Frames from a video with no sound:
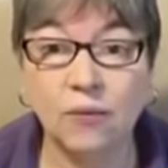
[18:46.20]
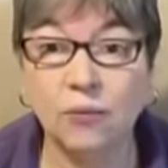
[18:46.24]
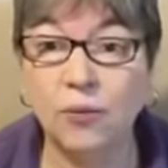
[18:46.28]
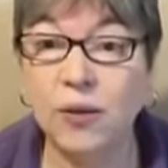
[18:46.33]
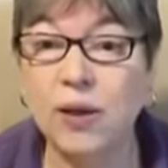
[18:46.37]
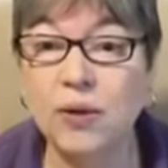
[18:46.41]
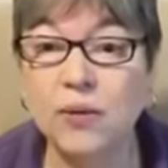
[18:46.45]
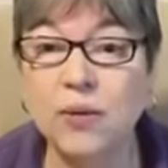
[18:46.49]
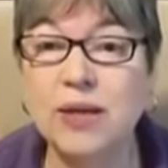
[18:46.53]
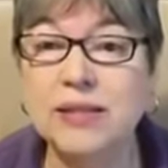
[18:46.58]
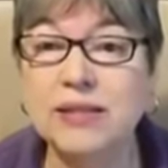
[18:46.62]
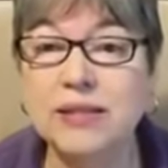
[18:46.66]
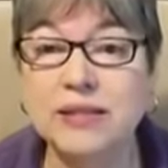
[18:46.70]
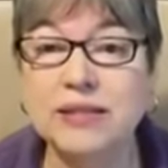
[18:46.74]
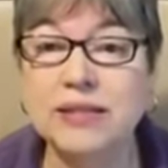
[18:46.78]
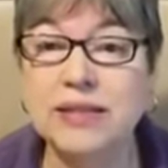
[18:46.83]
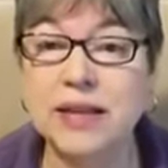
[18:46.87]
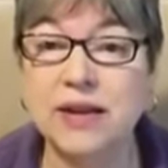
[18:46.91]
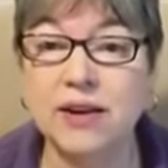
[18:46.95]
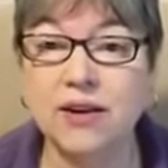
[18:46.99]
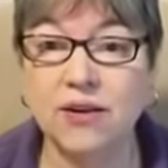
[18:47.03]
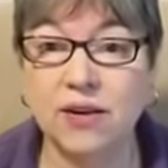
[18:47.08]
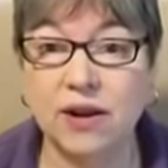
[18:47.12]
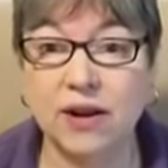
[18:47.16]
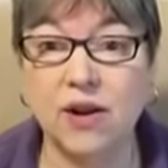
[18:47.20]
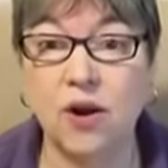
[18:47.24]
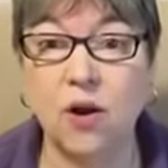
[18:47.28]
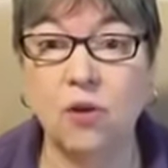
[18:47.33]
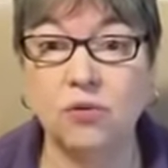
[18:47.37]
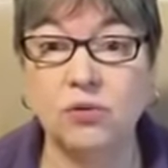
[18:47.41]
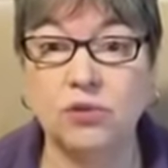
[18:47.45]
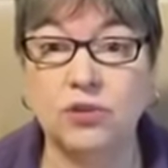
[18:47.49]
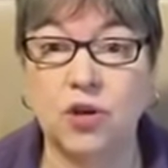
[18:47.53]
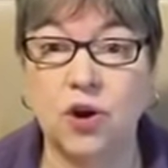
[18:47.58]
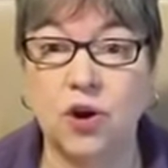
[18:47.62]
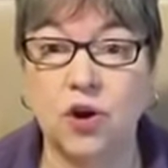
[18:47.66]
we went to dinner at
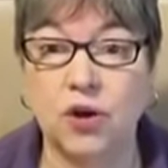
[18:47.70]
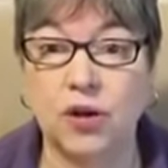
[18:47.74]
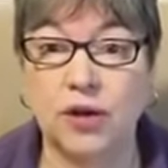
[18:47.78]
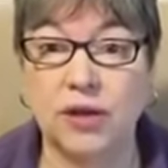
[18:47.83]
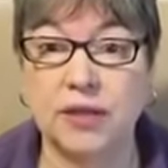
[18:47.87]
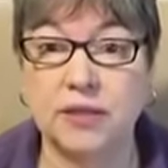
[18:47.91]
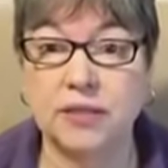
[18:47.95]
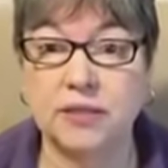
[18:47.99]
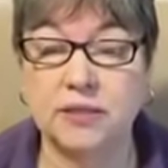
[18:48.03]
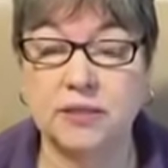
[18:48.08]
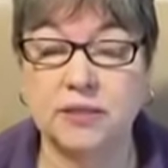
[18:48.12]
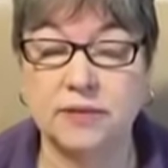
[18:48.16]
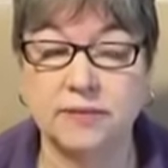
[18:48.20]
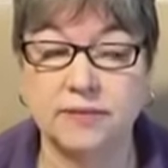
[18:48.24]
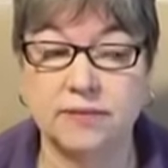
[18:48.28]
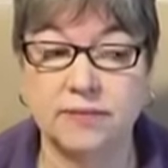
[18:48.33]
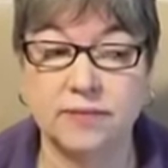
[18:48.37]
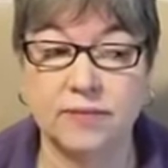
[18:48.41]
Old Charlie's.